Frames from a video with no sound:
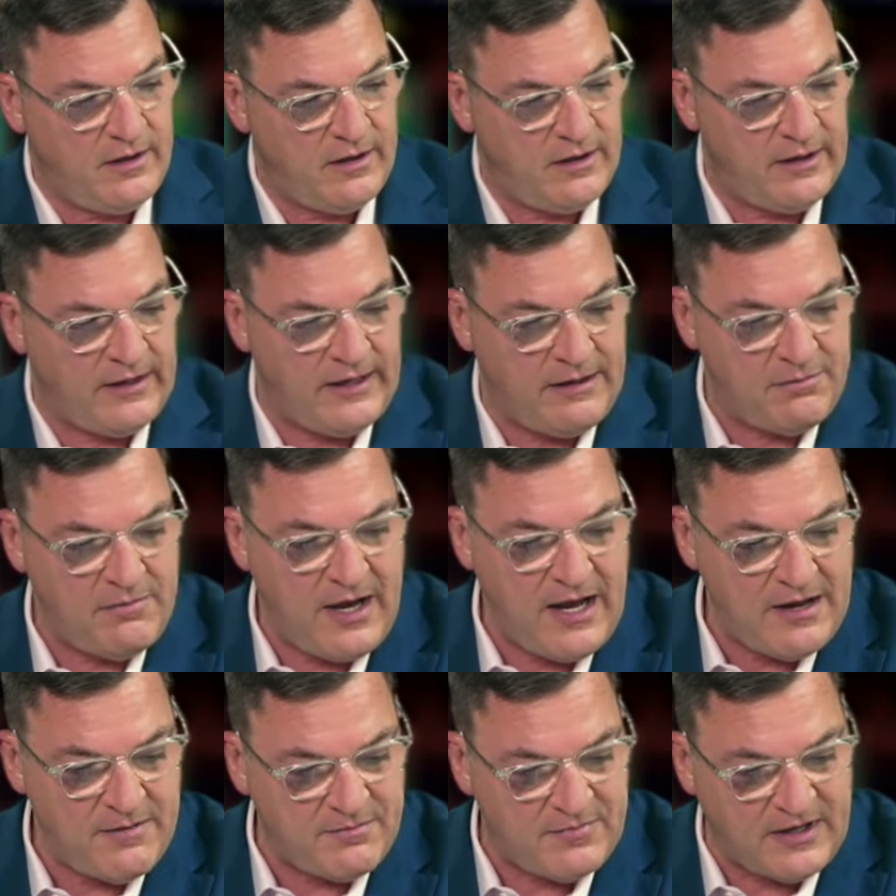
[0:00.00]
He
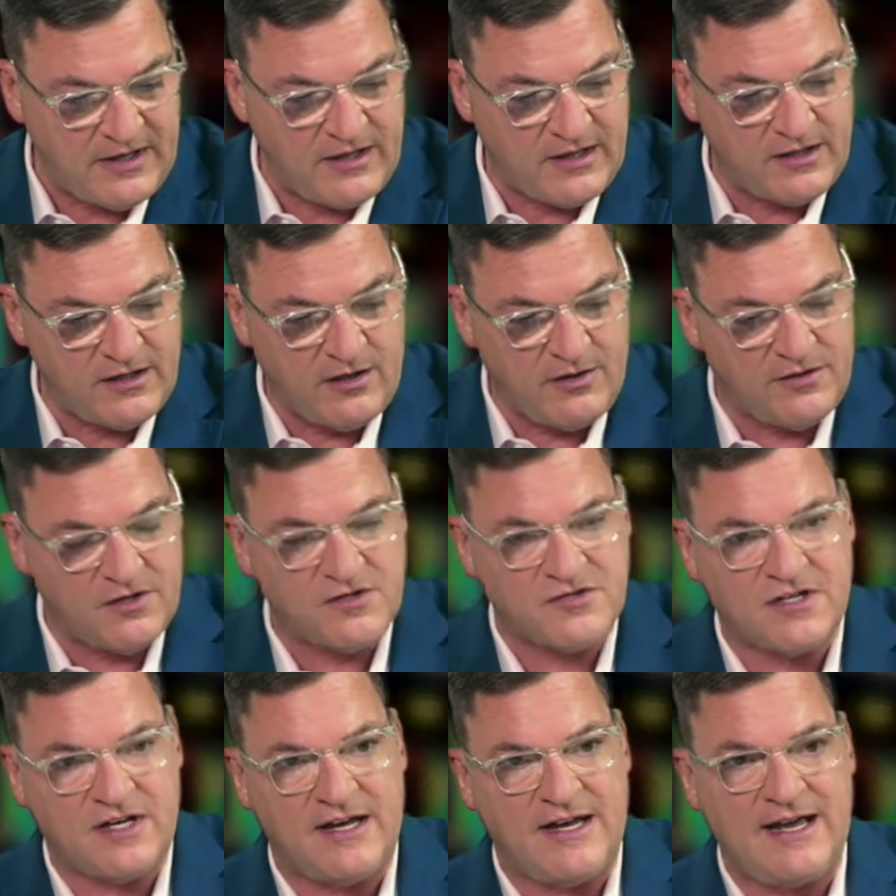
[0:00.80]
might be. You know,
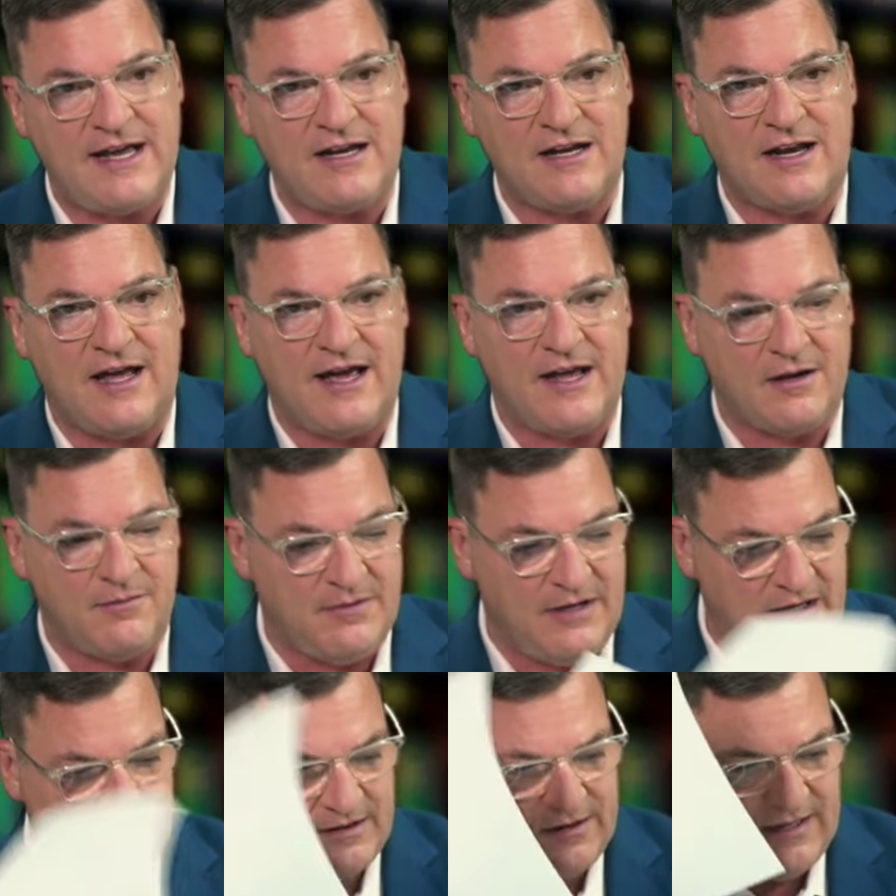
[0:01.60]
there's a headline
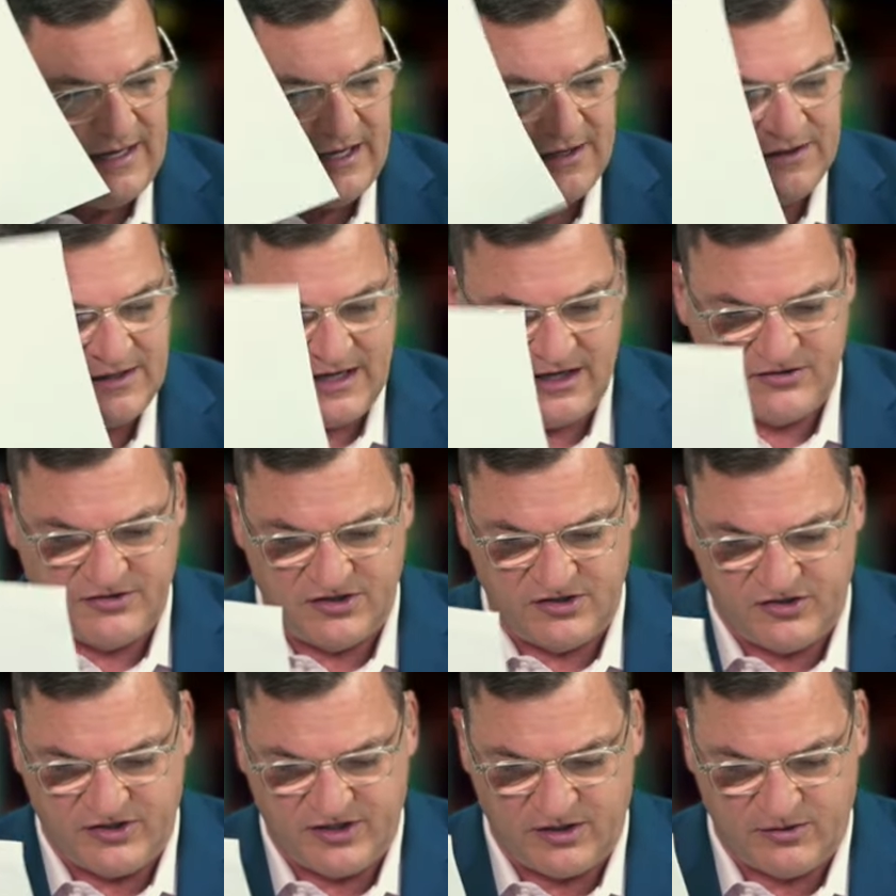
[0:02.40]
about that I
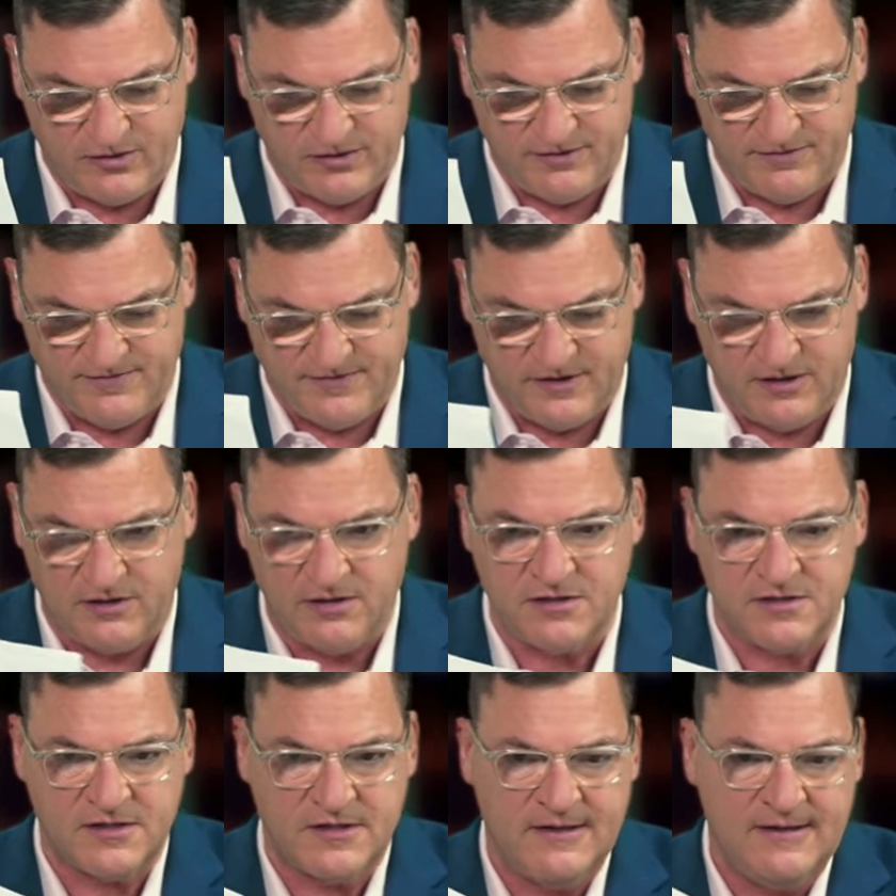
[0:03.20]
should share with the
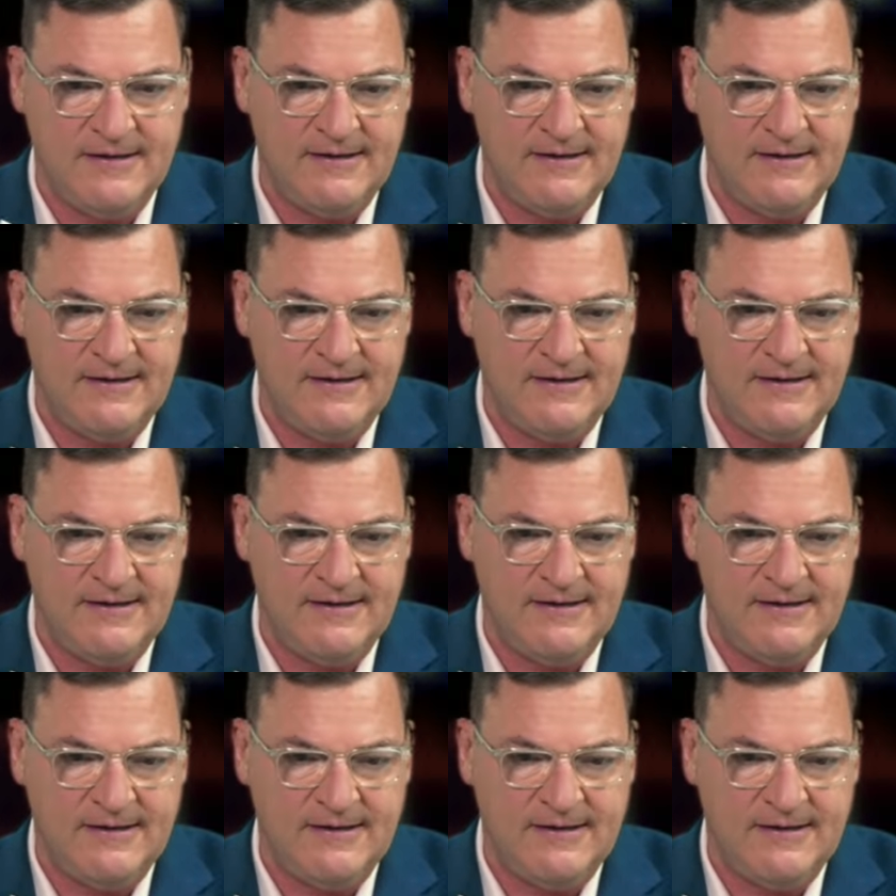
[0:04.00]
folks.